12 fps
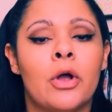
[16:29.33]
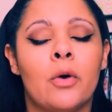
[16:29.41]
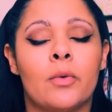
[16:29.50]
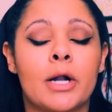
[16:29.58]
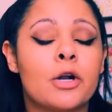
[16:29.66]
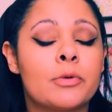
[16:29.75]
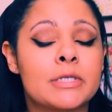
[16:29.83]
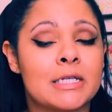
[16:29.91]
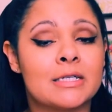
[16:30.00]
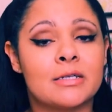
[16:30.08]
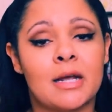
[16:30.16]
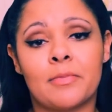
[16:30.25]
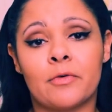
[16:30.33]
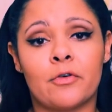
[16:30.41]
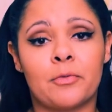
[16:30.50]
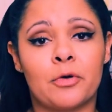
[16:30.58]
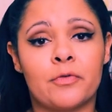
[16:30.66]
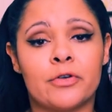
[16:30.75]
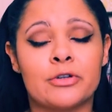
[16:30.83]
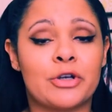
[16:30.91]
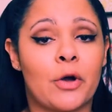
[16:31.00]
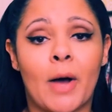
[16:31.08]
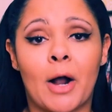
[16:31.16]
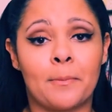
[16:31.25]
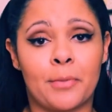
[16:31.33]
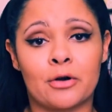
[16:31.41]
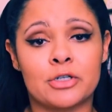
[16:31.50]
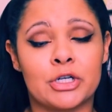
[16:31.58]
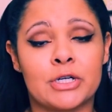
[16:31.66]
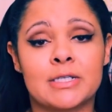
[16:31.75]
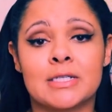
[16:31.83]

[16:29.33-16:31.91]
100% stamp of approval to go out and purchase.